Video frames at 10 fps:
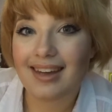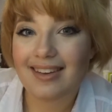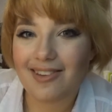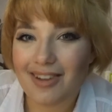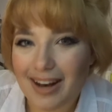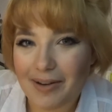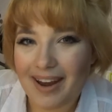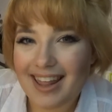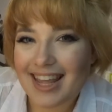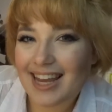So
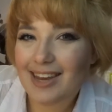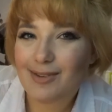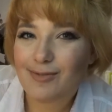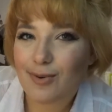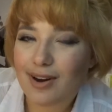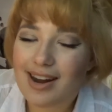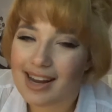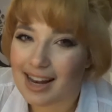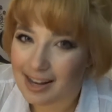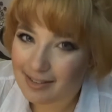anyway, thank you for
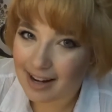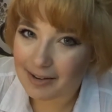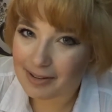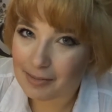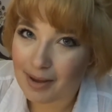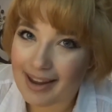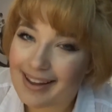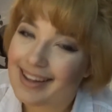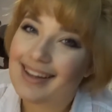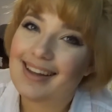getting ready with me.
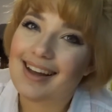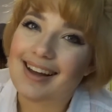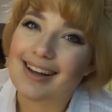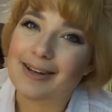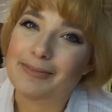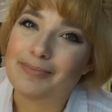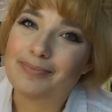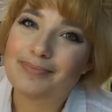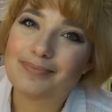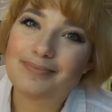I
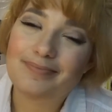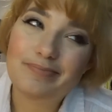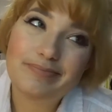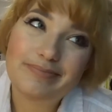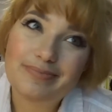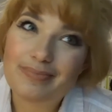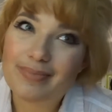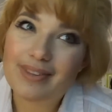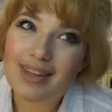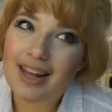
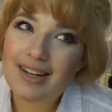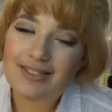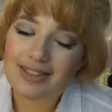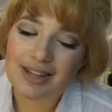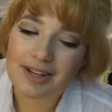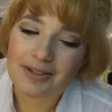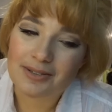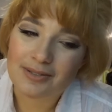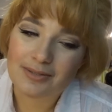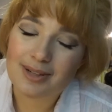don't
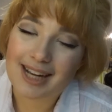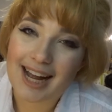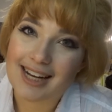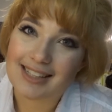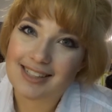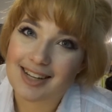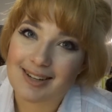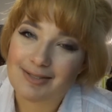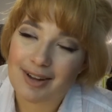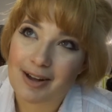know what kind of
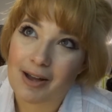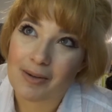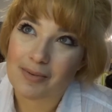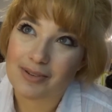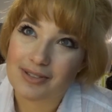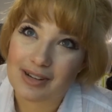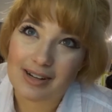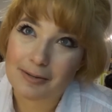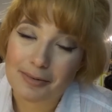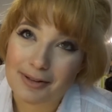stuff I will start
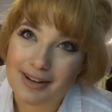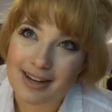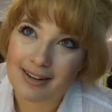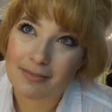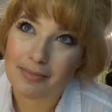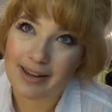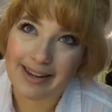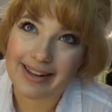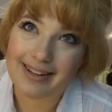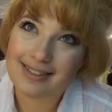uploading,
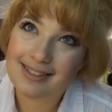but